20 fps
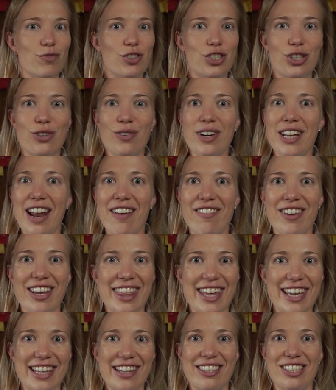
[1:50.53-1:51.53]
doing
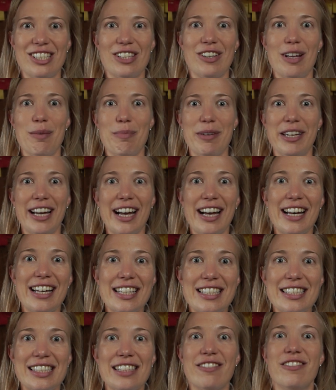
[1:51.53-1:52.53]
everything they're doing
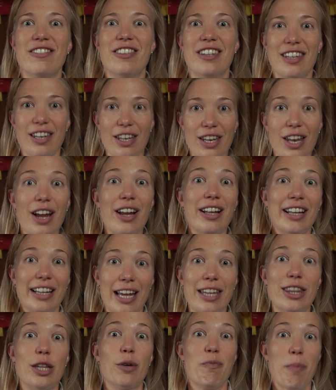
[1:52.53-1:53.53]
because of
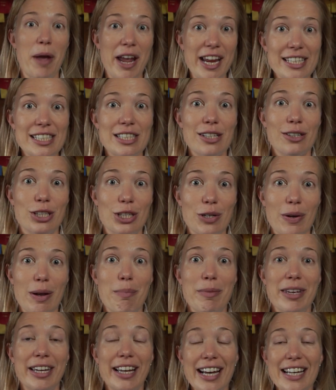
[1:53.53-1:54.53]
at the pace they're
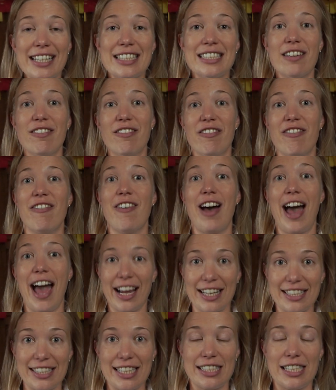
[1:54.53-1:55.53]
doing because of
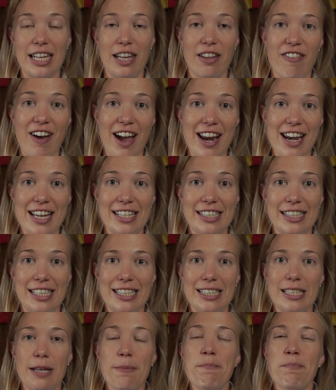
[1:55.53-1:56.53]
access to the
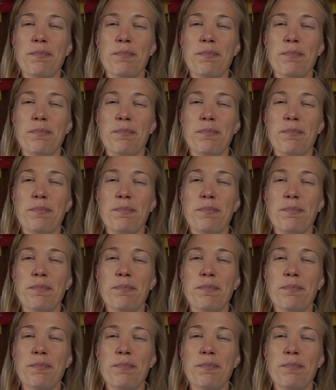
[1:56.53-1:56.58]
finances,